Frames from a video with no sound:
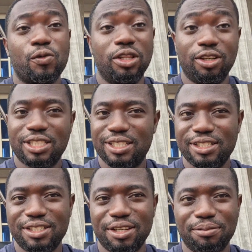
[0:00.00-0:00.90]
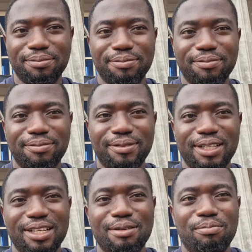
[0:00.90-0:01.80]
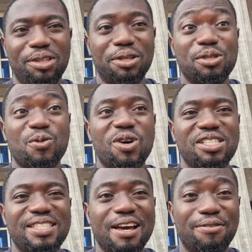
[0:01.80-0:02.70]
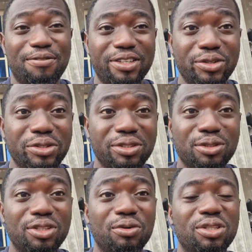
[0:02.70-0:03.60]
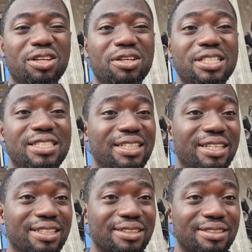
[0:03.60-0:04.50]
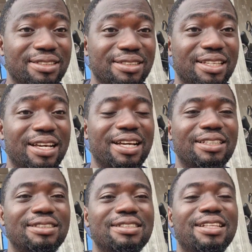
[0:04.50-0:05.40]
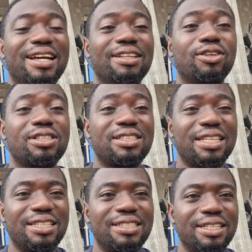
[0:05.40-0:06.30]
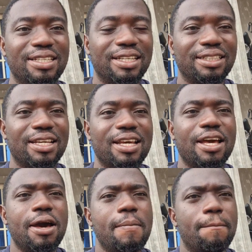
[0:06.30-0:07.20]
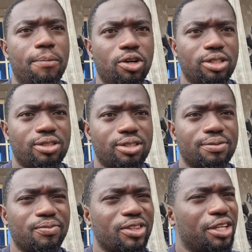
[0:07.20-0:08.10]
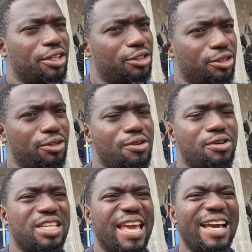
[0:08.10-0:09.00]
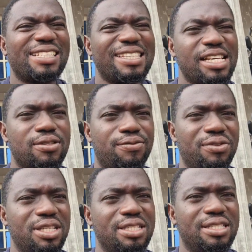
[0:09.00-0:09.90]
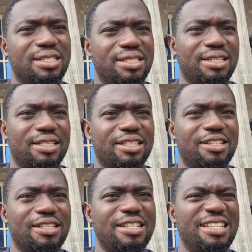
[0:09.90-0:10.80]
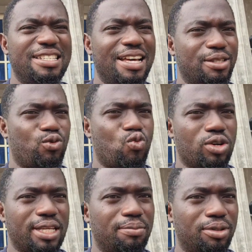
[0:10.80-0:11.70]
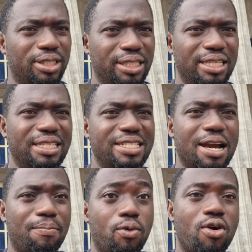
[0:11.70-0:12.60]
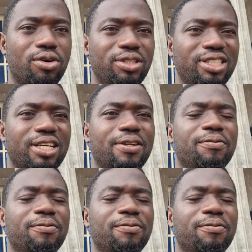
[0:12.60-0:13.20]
will not kill them because once they are filled they will not eat again they can they cannot take it again but do you know the excess feed in that water body in their pond